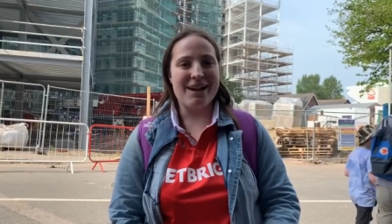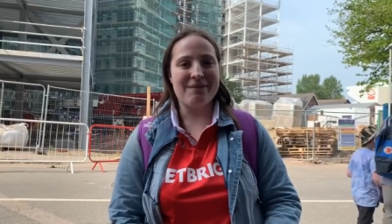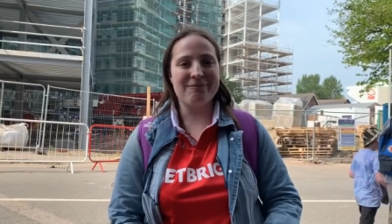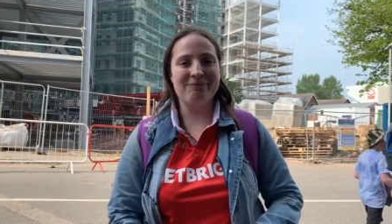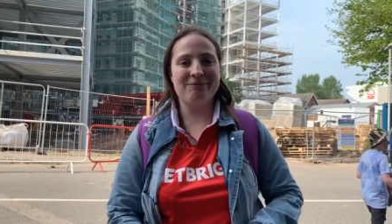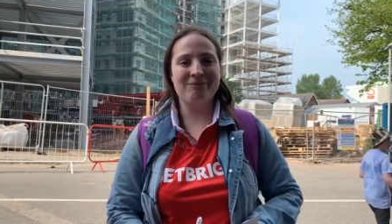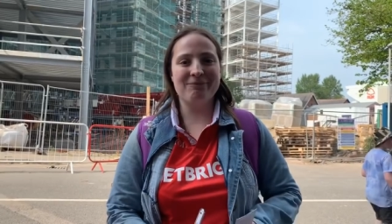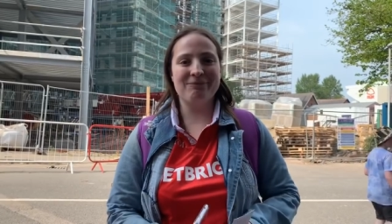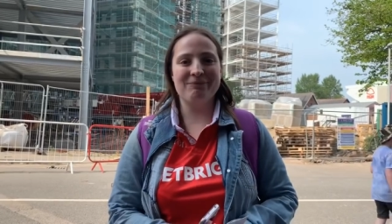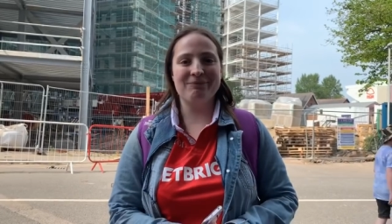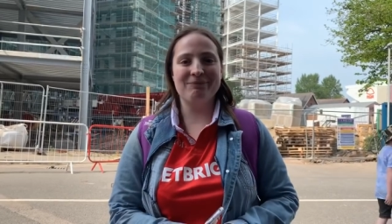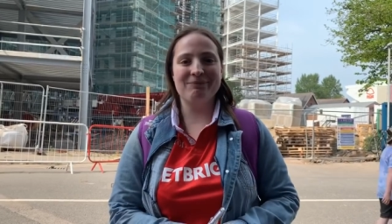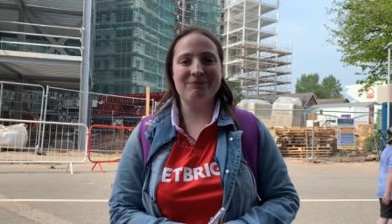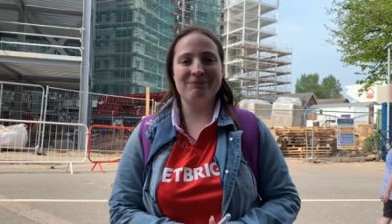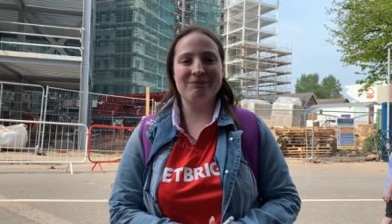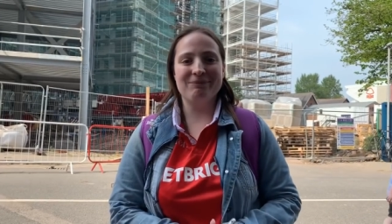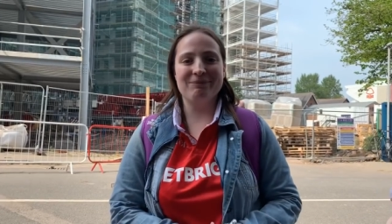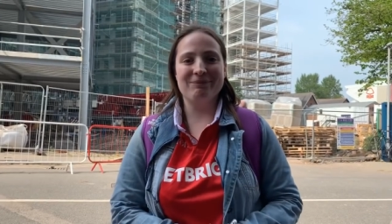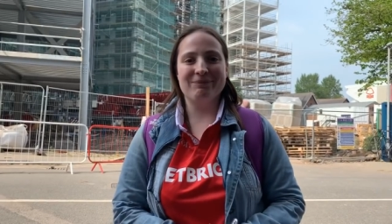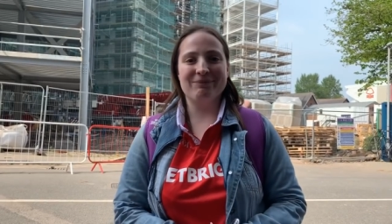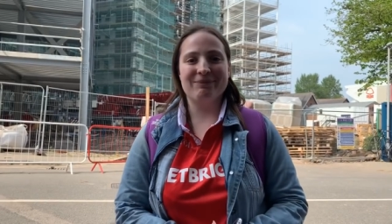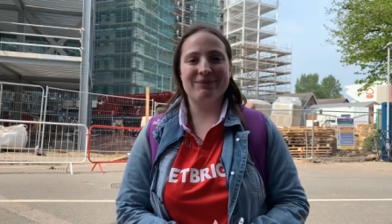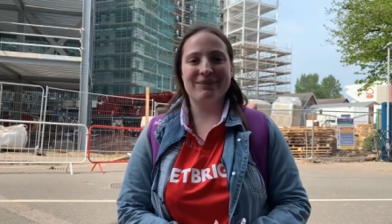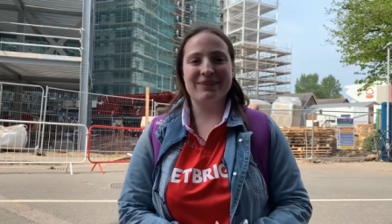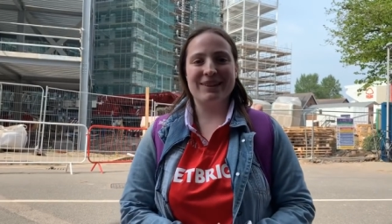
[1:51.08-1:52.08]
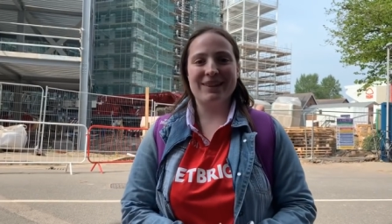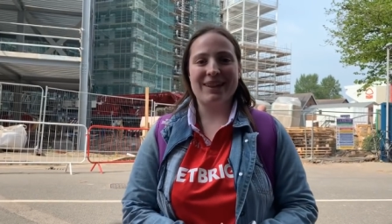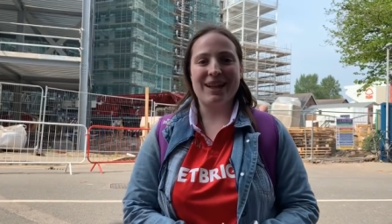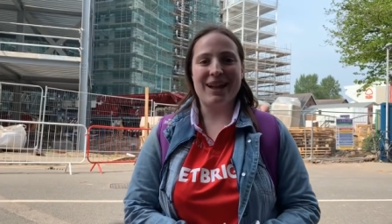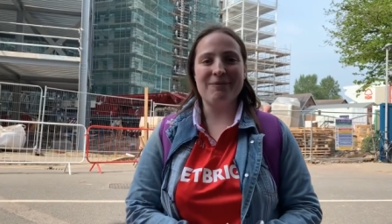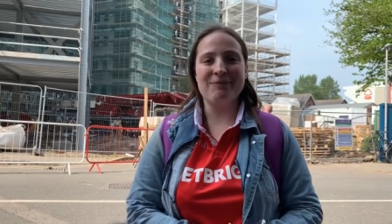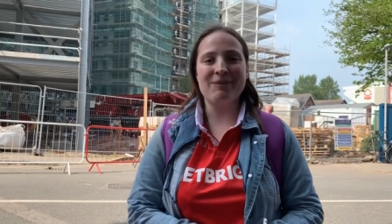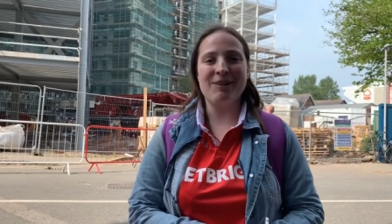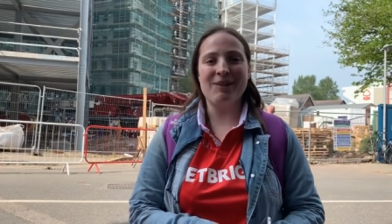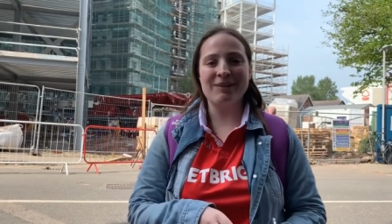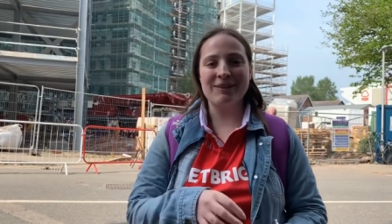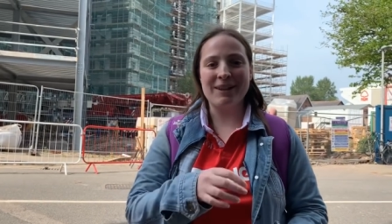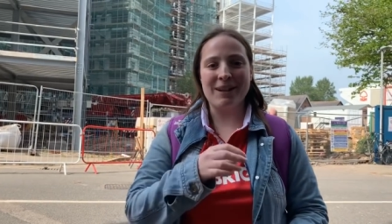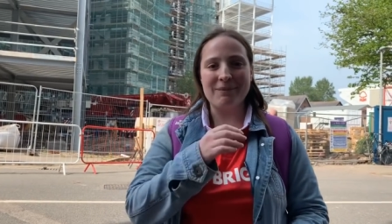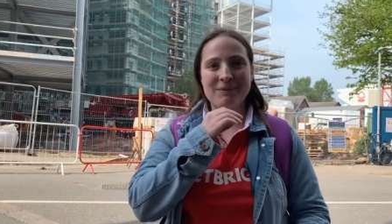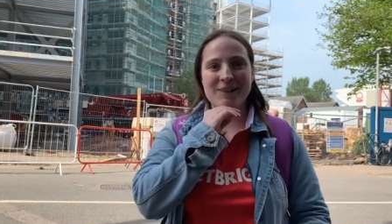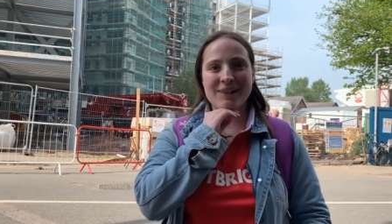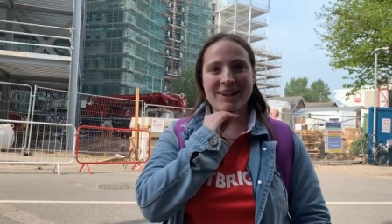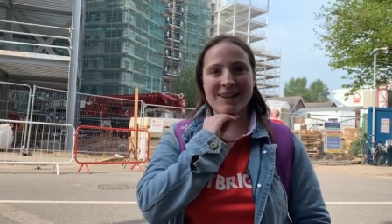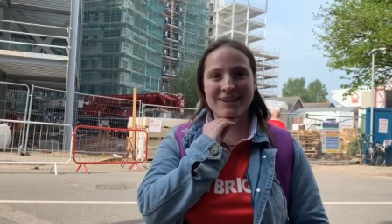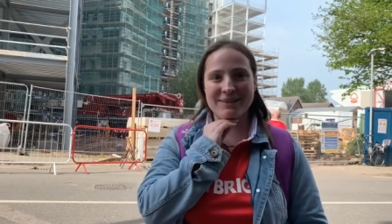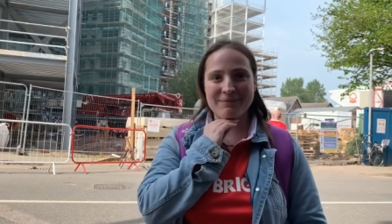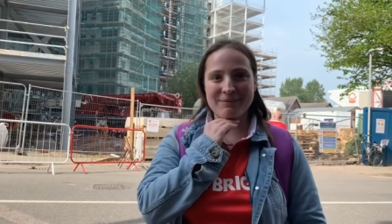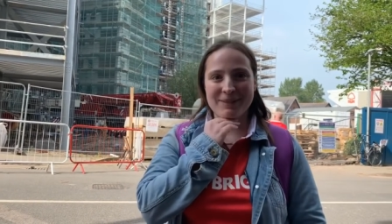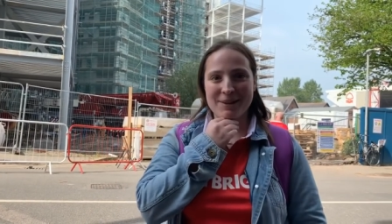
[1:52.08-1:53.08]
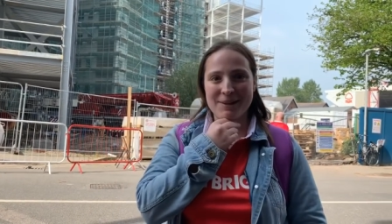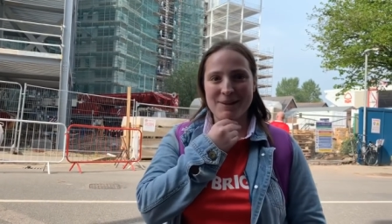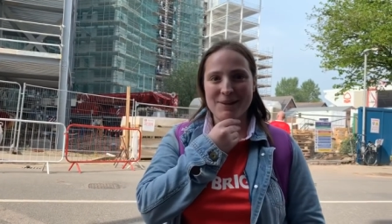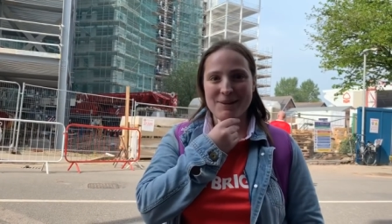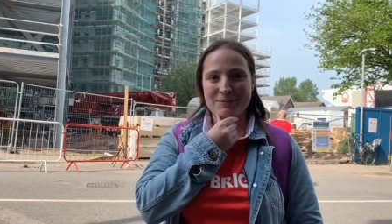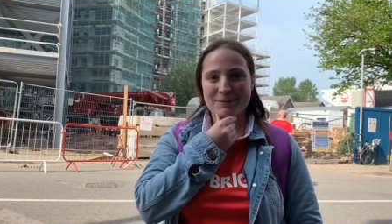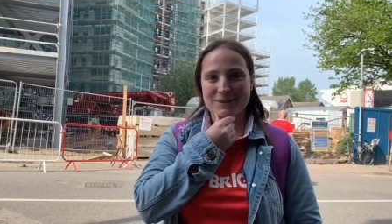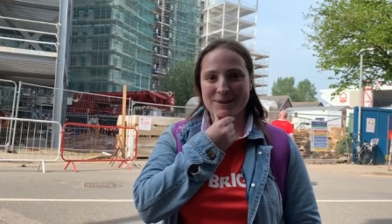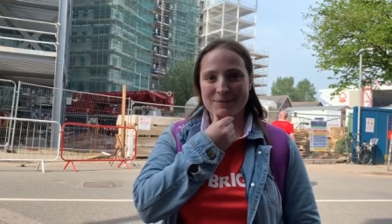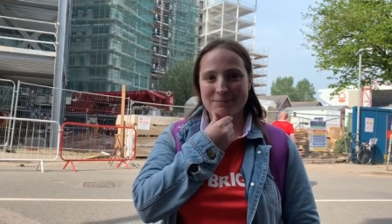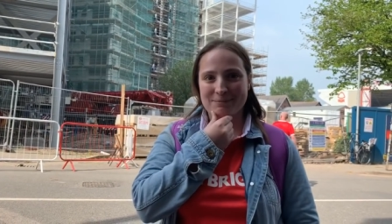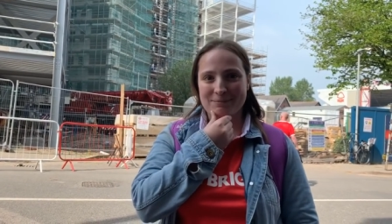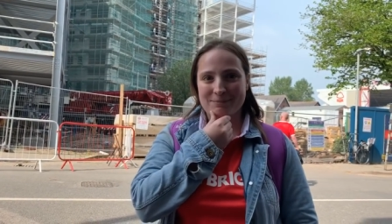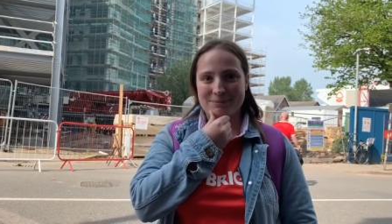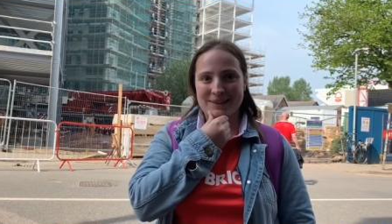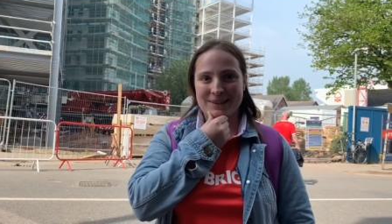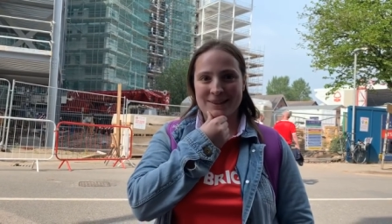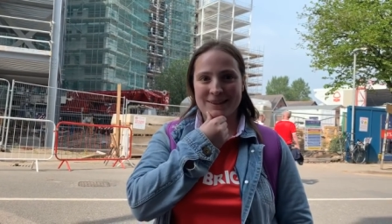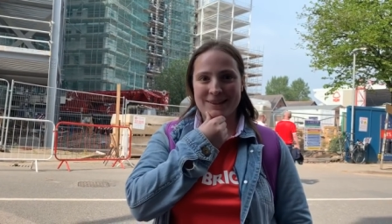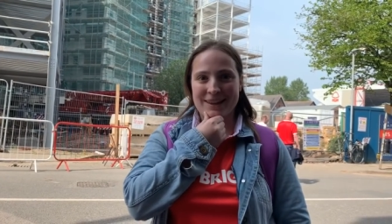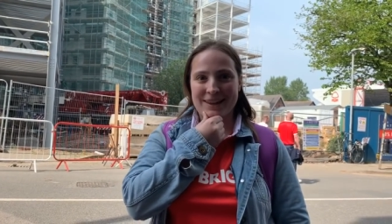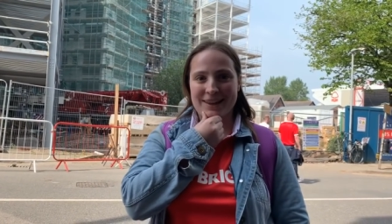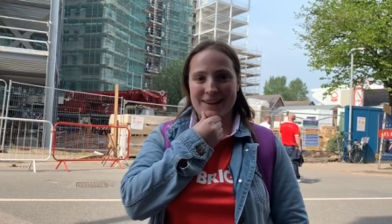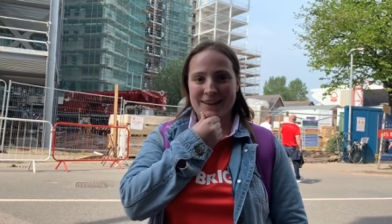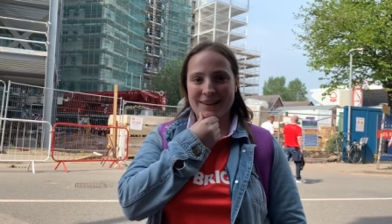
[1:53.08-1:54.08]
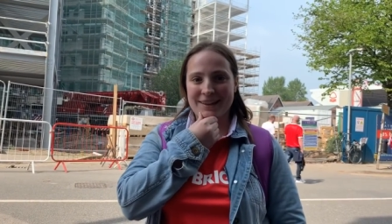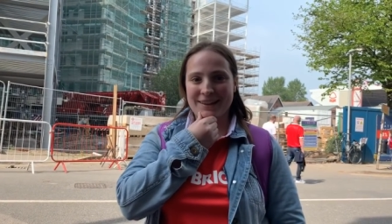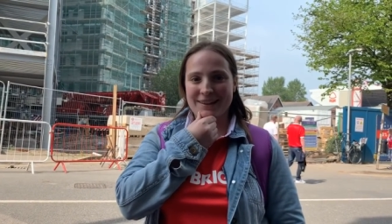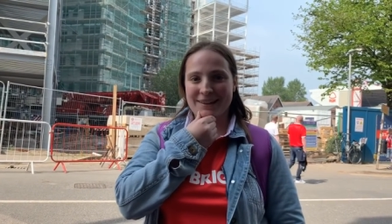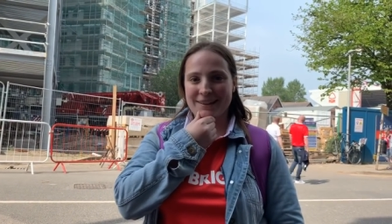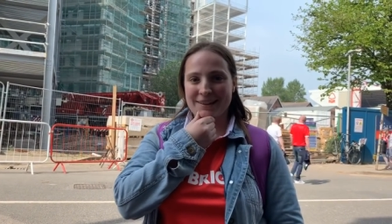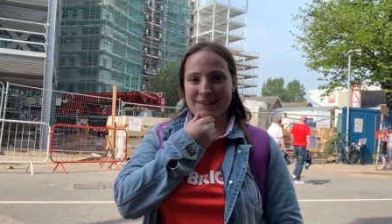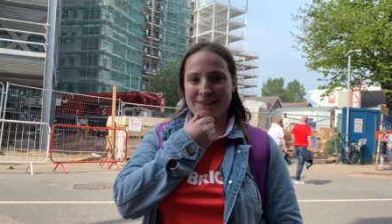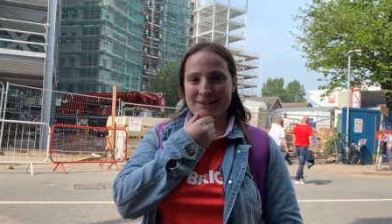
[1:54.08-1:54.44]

I'm, I'm, not, I'm not getting my hopes up today.